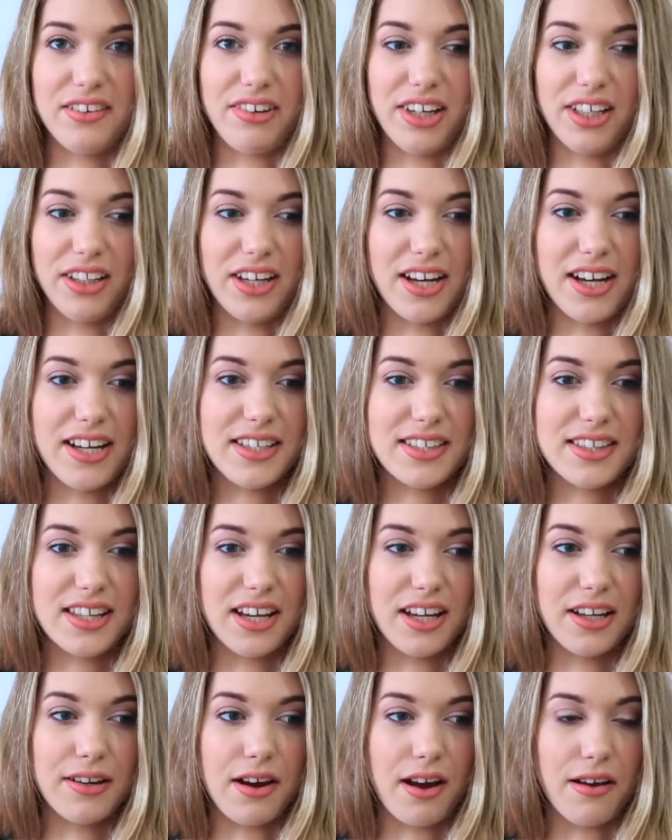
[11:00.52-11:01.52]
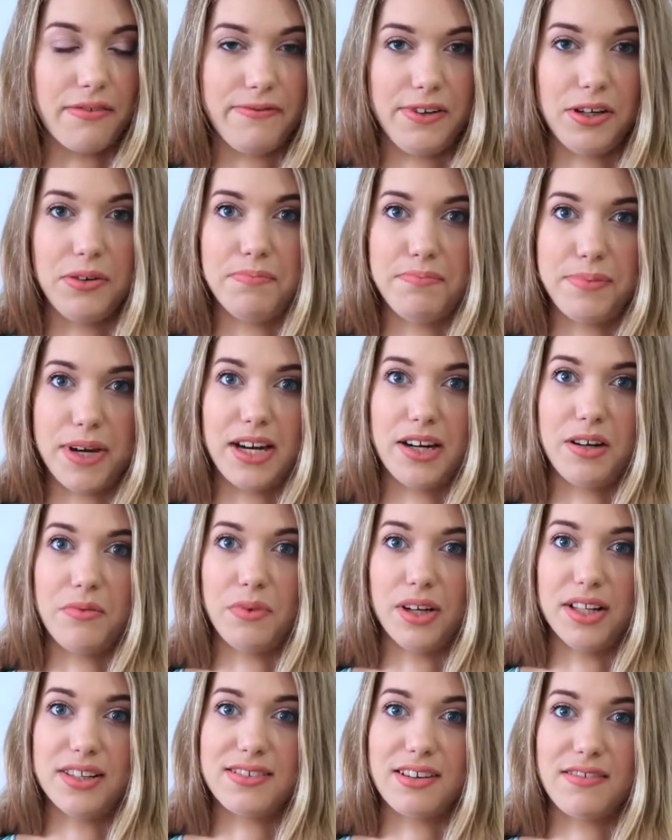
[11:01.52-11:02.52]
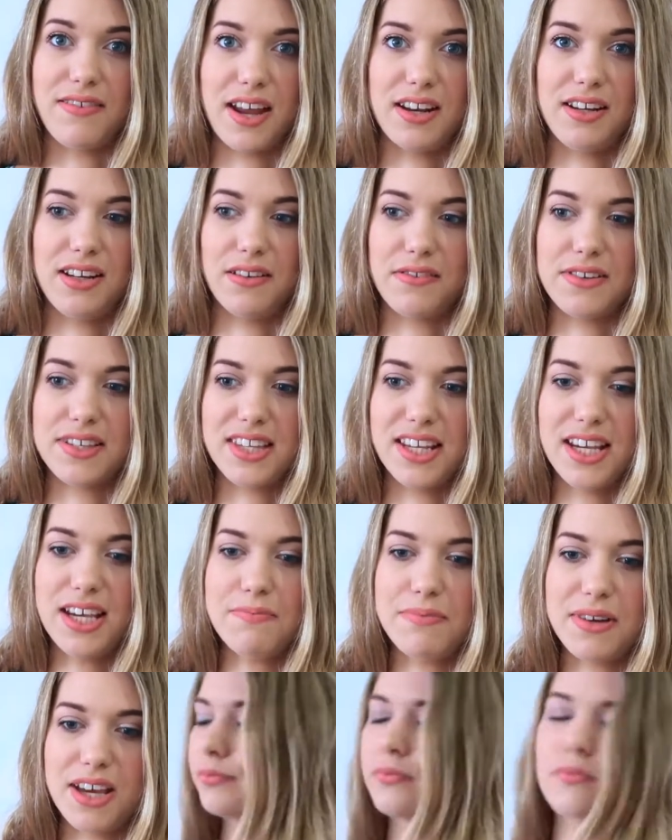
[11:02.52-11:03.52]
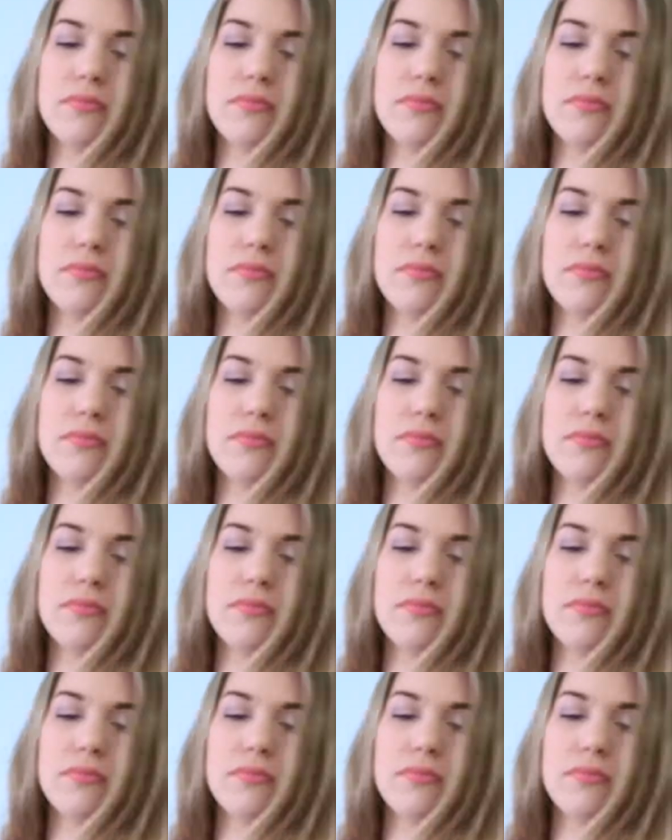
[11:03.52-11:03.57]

to realize that I feel better once I've had enough sleep.